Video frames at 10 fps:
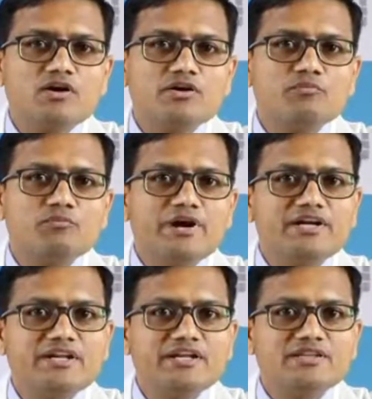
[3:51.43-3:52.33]

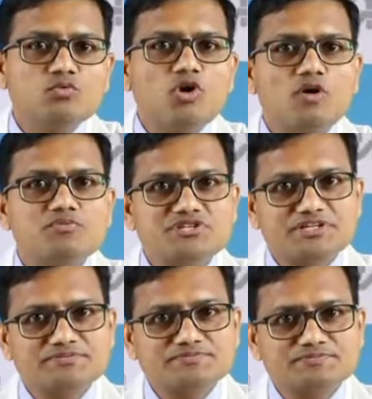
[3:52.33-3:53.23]
particularly on
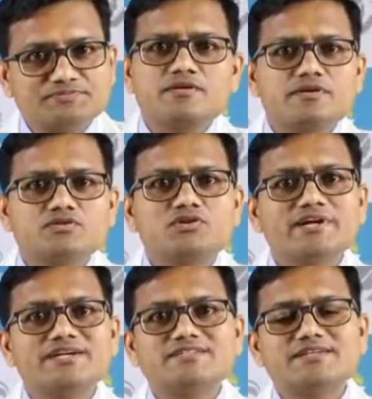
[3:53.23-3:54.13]
maintaining the warm
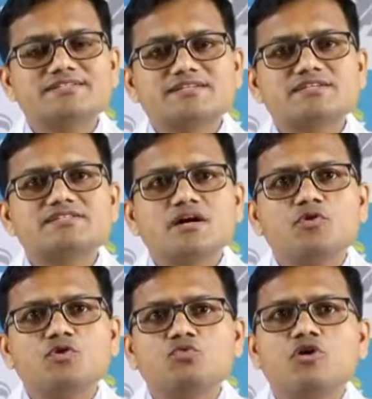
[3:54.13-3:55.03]
chain. So let's